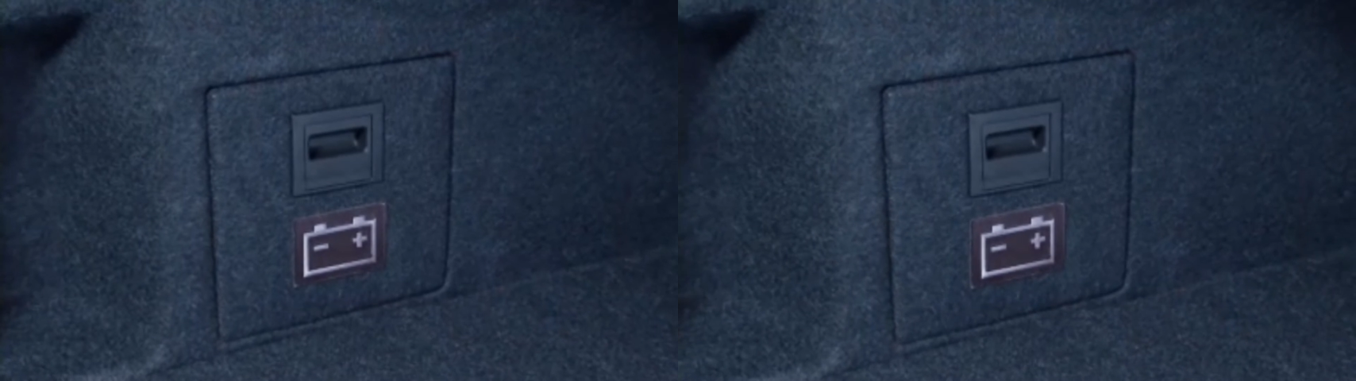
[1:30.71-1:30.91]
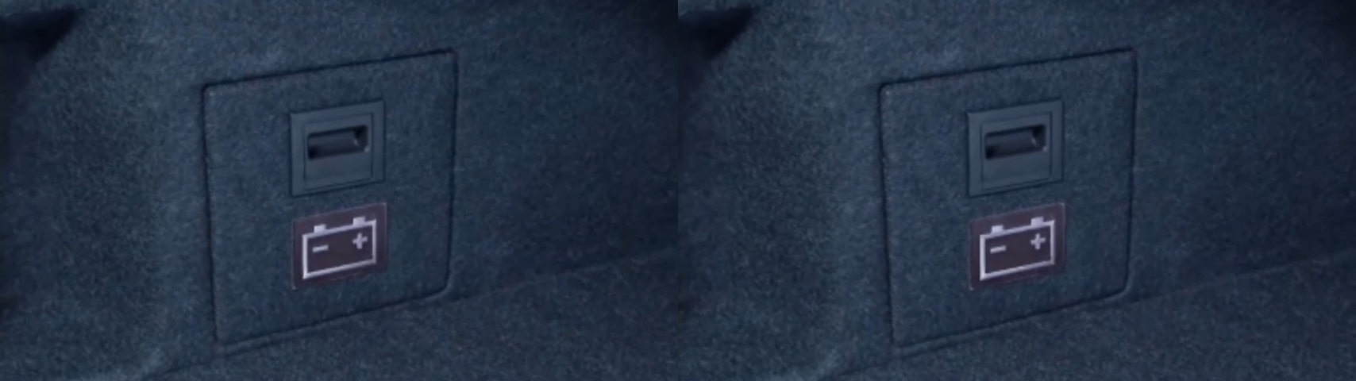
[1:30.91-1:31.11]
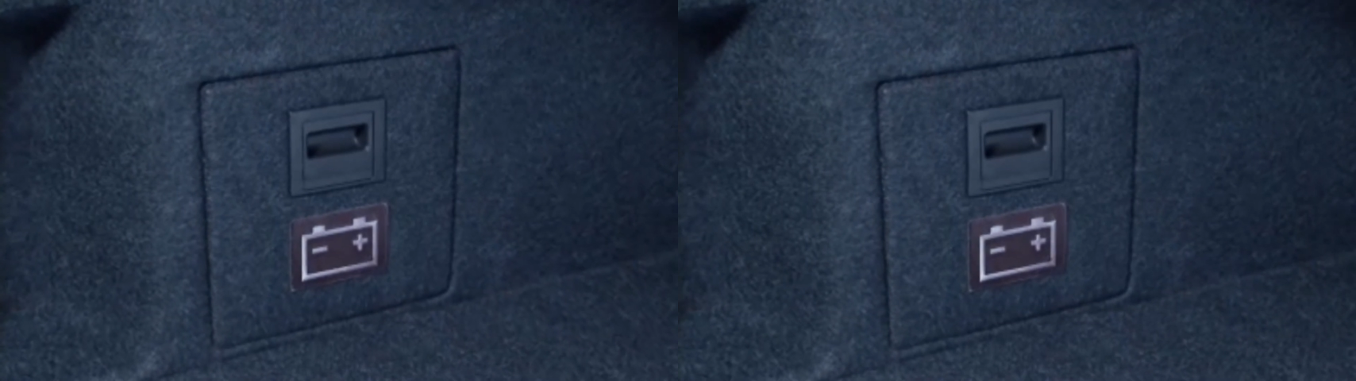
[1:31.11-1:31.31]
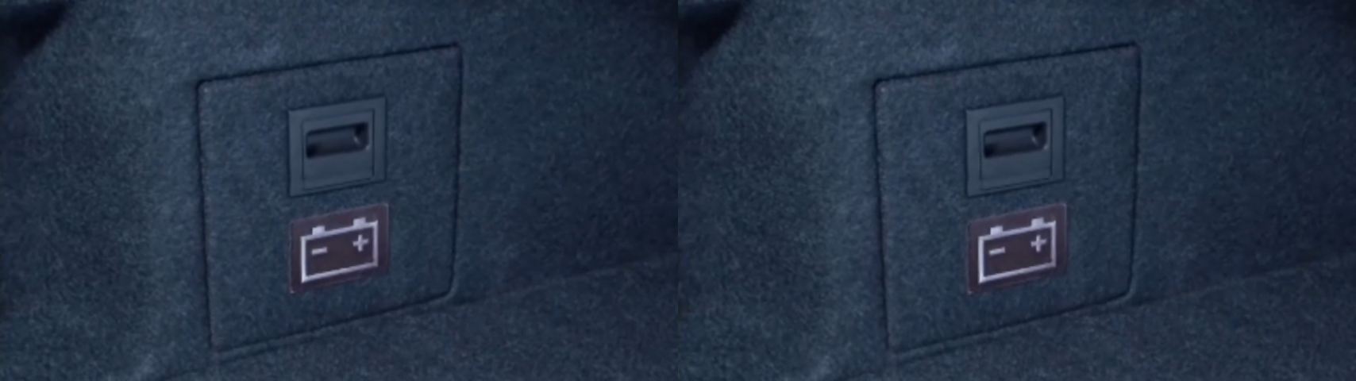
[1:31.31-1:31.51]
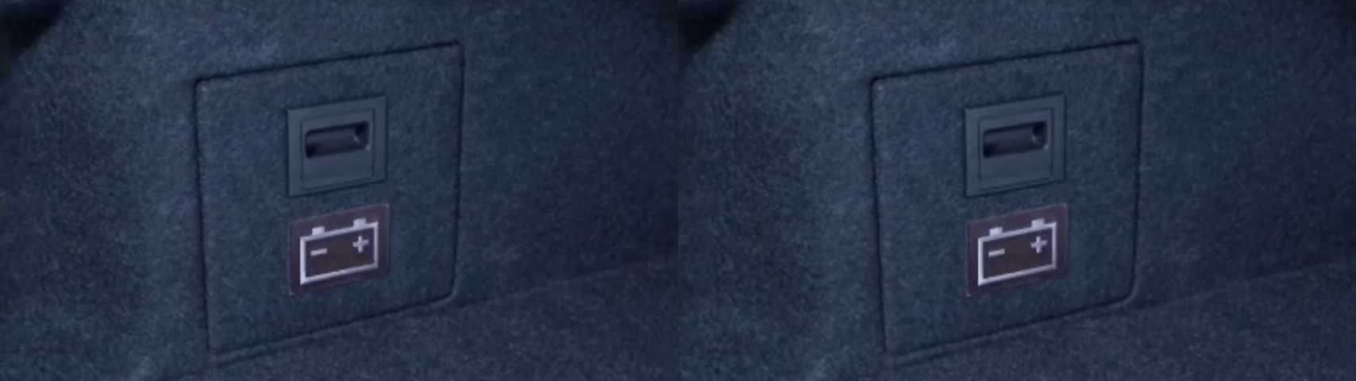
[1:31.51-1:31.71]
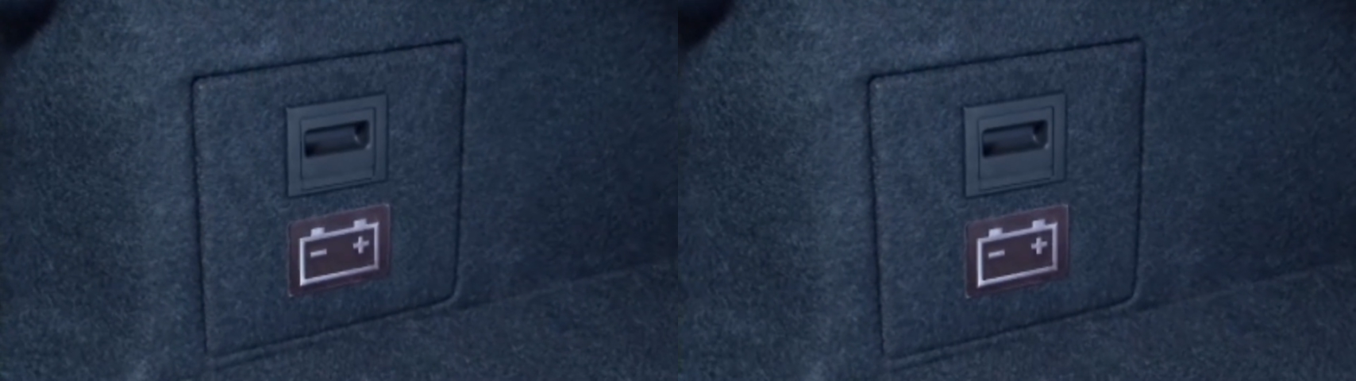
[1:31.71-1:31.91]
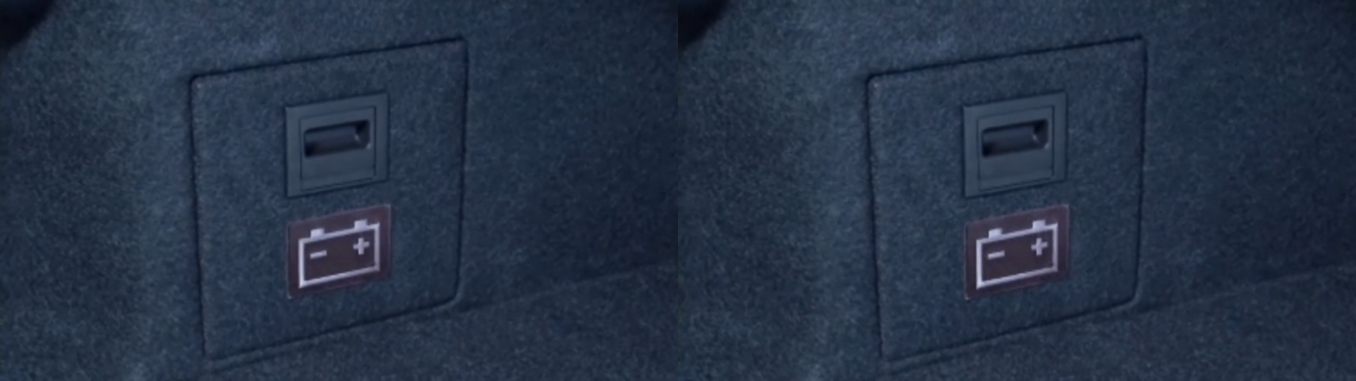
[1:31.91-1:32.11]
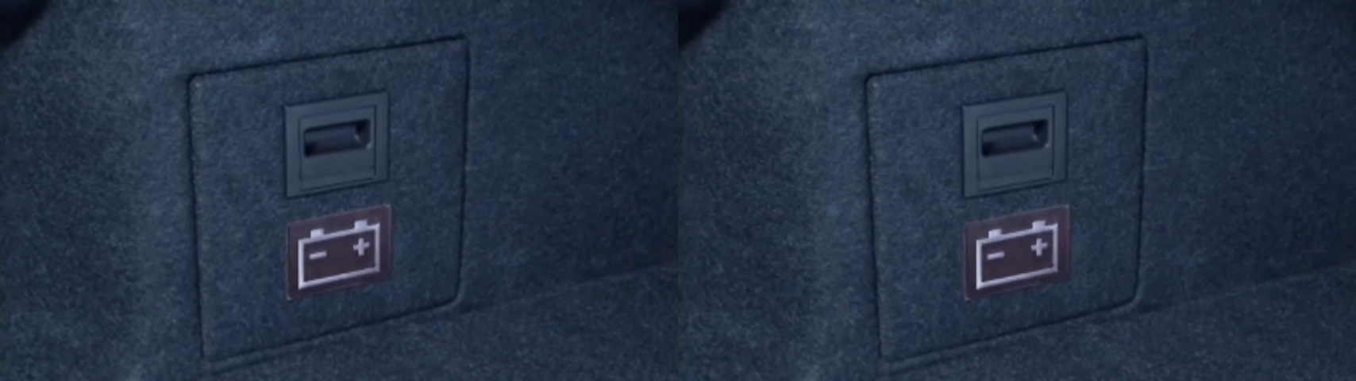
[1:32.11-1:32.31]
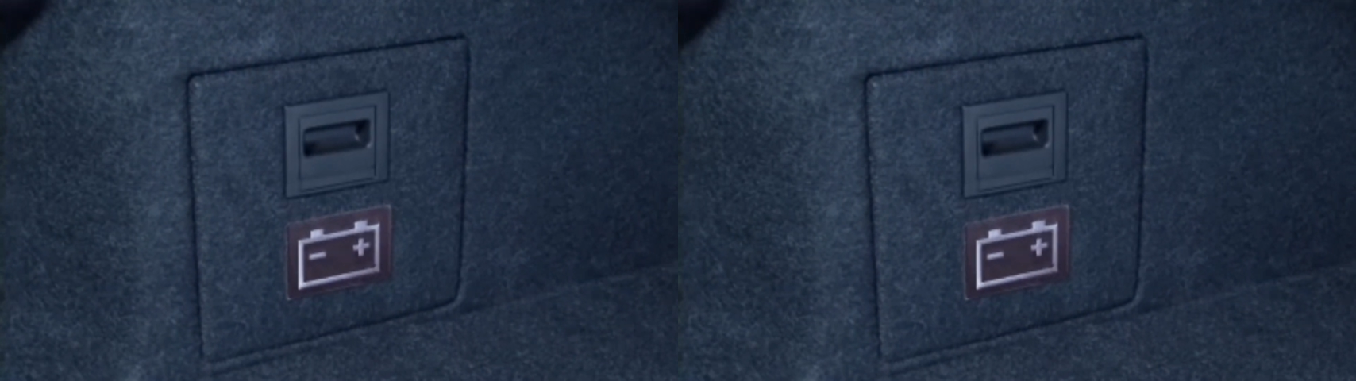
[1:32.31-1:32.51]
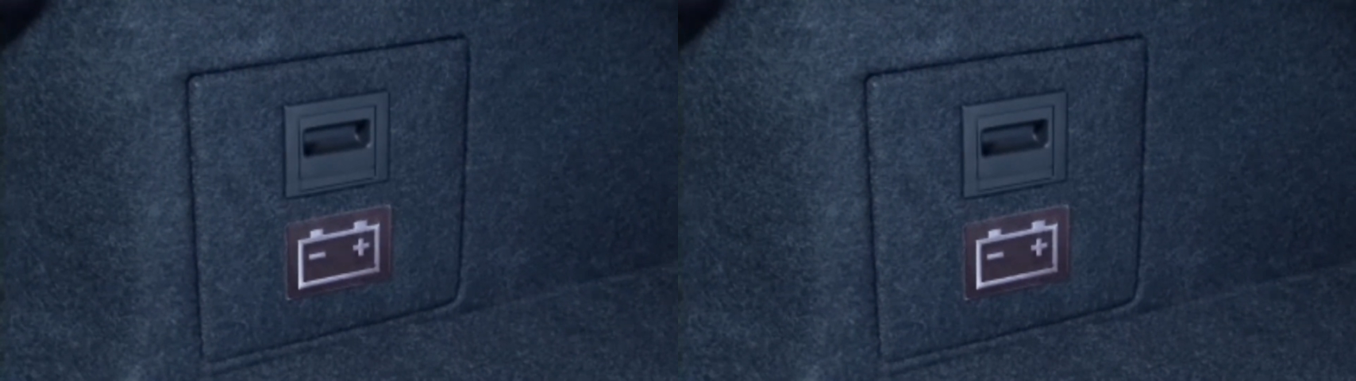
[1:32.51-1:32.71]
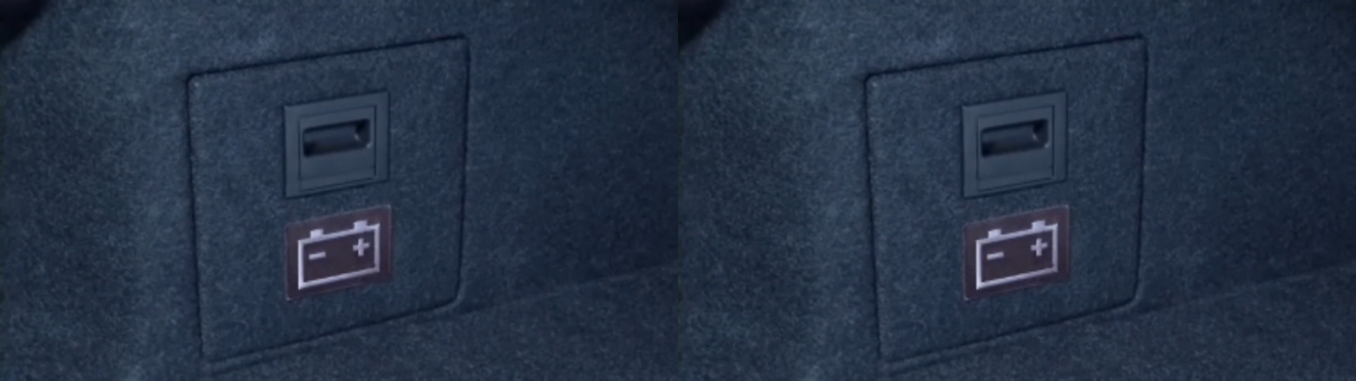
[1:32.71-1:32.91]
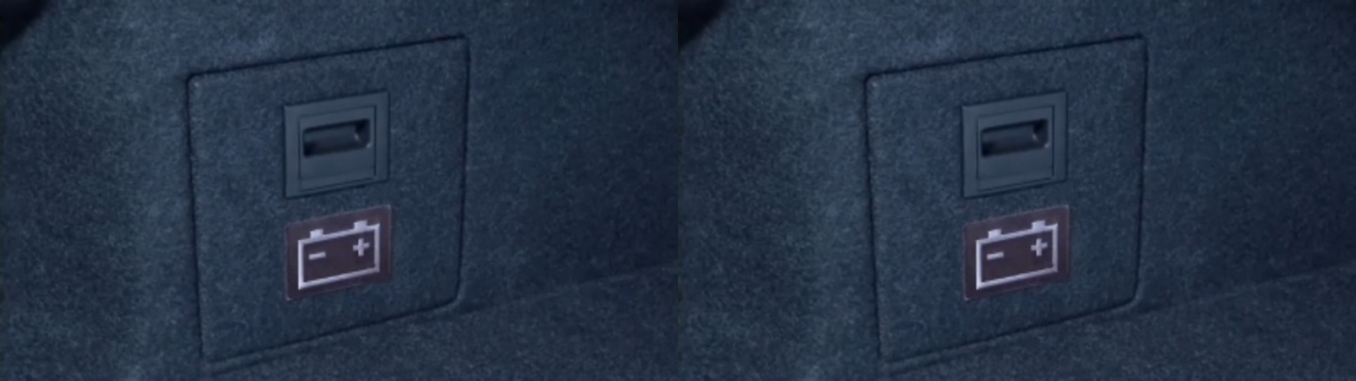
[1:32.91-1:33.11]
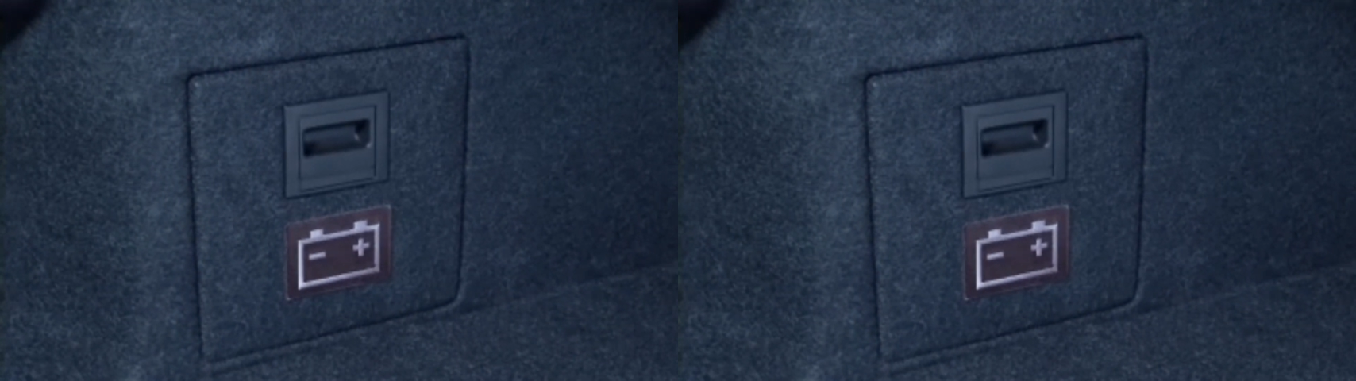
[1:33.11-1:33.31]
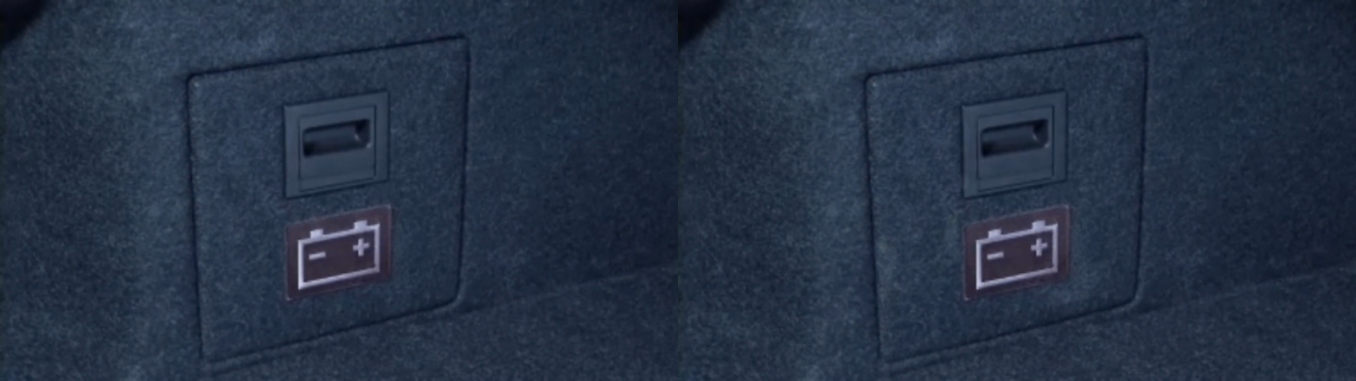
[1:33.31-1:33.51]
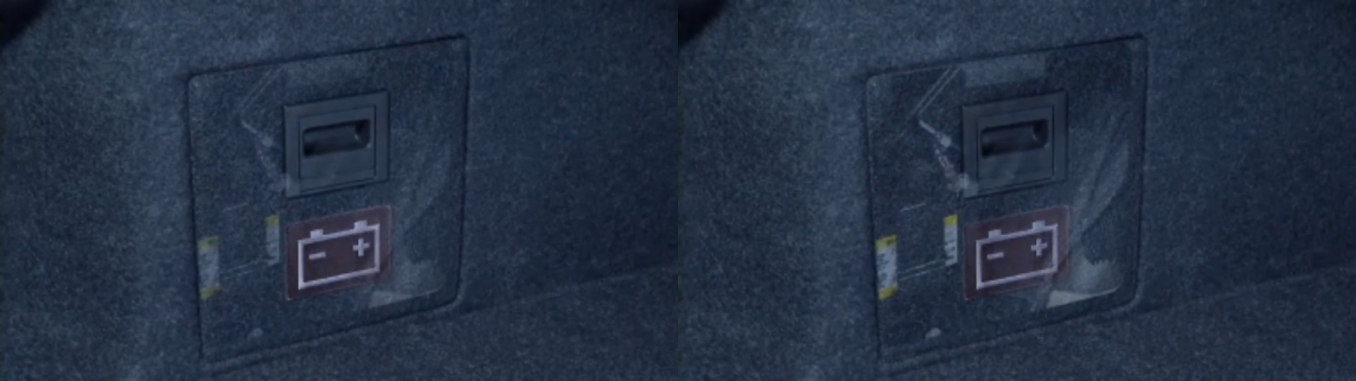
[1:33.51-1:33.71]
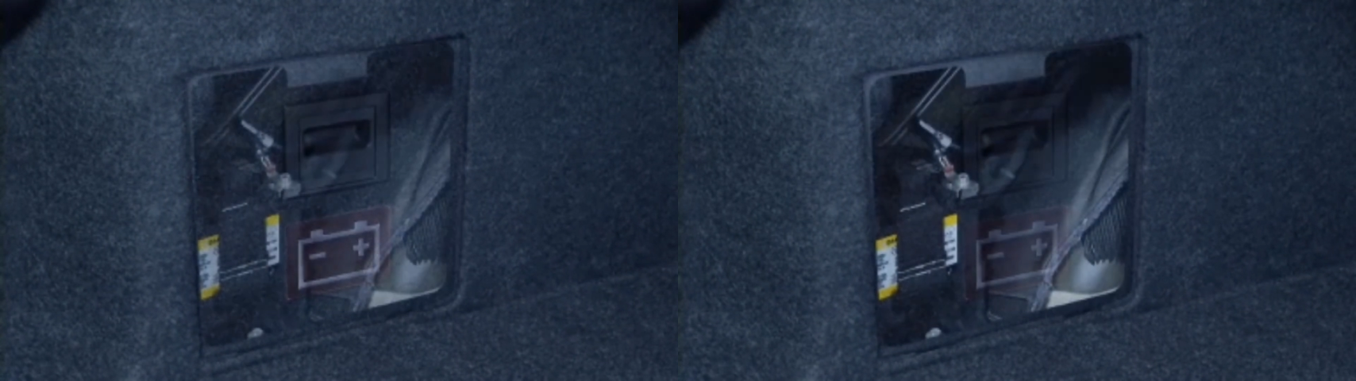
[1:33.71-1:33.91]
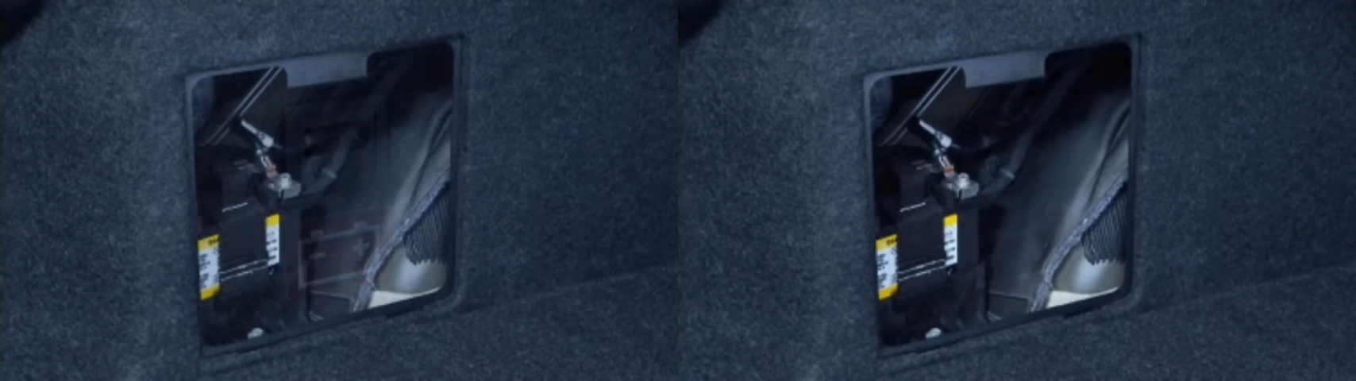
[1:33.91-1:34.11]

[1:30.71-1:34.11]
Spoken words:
Nobody's mouth can be seen.